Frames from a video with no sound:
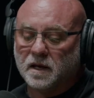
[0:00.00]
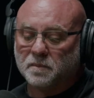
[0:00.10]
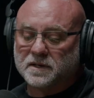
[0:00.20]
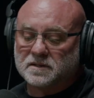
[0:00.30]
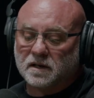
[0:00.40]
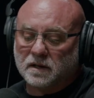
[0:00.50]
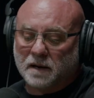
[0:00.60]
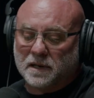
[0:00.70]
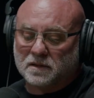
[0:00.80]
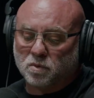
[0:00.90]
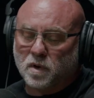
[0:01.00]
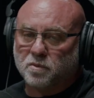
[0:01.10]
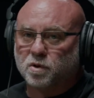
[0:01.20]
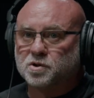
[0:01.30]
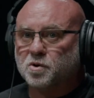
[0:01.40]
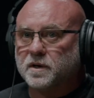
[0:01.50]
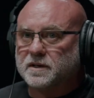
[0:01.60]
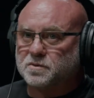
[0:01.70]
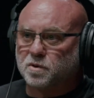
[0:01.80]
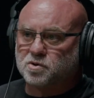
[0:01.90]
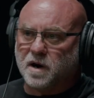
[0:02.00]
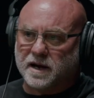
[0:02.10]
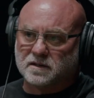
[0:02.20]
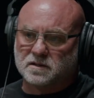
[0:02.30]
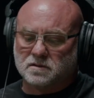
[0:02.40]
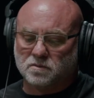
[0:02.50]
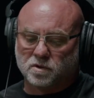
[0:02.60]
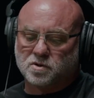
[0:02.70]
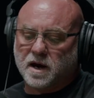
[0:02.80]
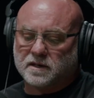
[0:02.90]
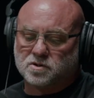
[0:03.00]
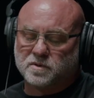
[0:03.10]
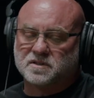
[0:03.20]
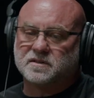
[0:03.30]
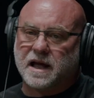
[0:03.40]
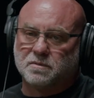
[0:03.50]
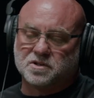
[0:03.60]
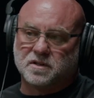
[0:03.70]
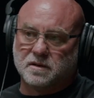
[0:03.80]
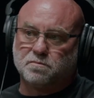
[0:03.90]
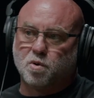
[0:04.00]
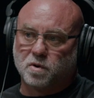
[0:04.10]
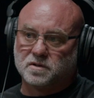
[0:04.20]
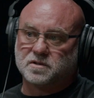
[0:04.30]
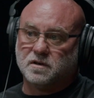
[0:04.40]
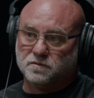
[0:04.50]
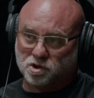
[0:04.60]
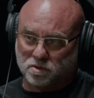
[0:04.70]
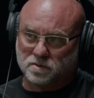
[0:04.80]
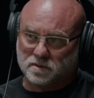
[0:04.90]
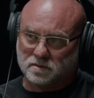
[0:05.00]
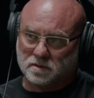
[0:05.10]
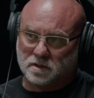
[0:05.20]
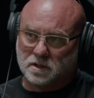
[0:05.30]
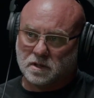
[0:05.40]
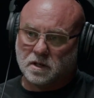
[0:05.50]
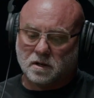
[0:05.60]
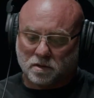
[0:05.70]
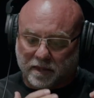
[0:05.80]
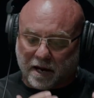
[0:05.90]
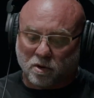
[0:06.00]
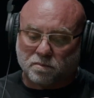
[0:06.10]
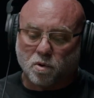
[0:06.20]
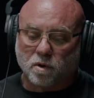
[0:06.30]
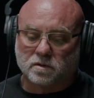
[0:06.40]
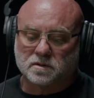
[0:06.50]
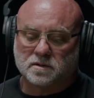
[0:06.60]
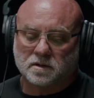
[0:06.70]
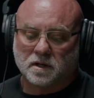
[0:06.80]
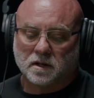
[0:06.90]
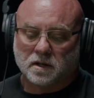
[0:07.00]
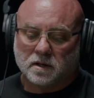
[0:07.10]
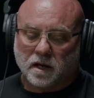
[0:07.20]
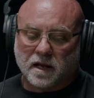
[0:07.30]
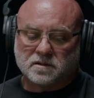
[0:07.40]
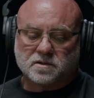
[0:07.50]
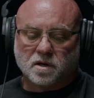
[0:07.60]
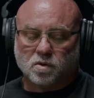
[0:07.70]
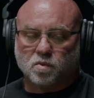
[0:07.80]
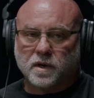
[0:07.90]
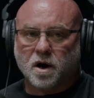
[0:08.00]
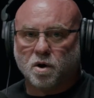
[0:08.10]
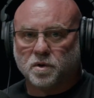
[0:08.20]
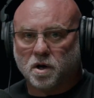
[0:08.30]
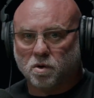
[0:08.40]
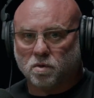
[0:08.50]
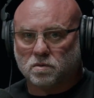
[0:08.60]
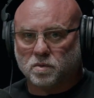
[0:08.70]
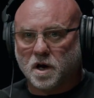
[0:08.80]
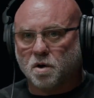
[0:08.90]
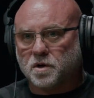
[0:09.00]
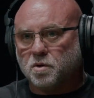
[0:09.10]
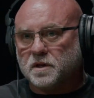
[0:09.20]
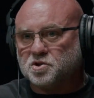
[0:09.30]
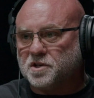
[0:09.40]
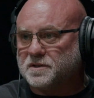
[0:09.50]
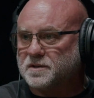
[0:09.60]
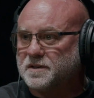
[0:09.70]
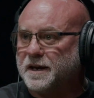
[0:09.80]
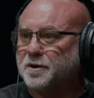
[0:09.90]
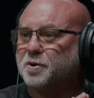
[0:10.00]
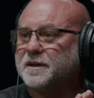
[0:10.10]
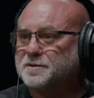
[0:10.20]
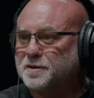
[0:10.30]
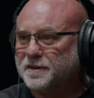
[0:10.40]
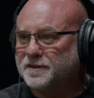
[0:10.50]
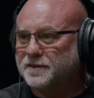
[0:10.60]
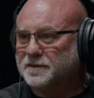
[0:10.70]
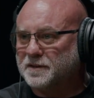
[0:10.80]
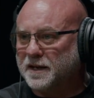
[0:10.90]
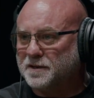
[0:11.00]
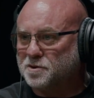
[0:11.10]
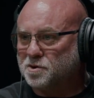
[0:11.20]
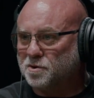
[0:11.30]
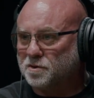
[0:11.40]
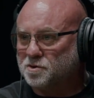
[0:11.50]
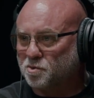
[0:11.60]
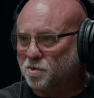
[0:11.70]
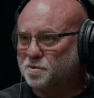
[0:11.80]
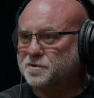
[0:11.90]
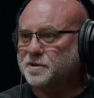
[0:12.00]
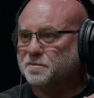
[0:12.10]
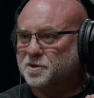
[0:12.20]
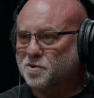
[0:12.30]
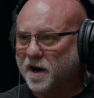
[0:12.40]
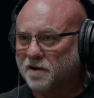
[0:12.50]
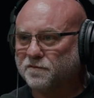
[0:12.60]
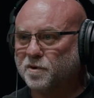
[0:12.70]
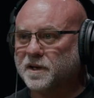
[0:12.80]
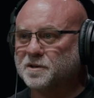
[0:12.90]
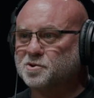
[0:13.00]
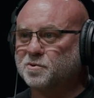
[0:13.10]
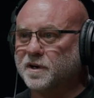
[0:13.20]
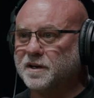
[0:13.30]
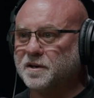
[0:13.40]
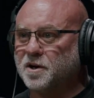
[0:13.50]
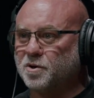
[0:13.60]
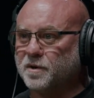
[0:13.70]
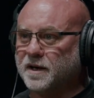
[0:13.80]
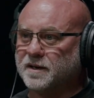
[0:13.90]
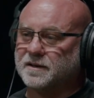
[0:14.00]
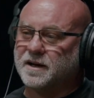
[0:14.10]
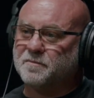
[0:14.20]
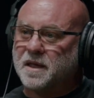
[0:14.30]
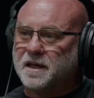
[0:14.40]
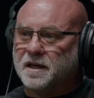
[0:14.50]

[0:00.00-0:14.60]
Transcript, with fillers: Because, I mean, what we're doing is we're trying to, we're trying to establish the importance of Jews mm-hmm. their importance. And so we all know we all know that Jesus entered into the into Jerusalem, the triumphal entry, you know, and uh, on a